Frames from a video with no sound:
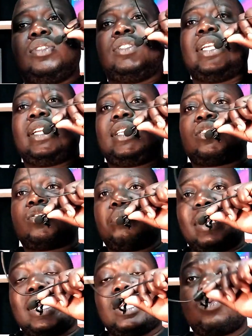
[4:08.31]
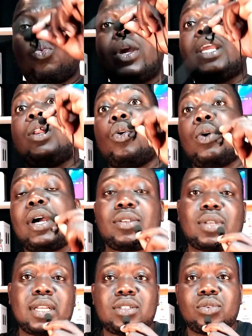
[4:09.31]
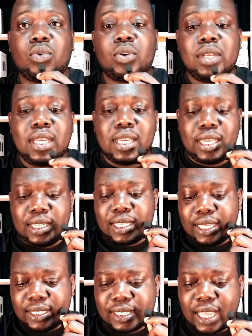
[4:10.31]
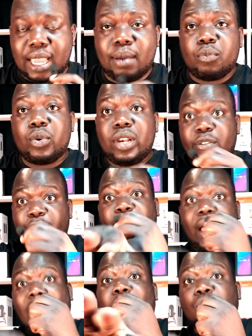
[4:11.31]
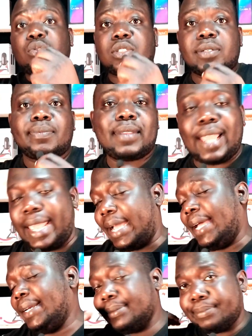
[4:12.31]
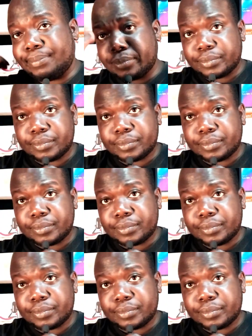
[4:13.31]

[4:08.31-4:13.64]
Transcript: Yeah, just to make it way longer, so that, in case I am really far out, I can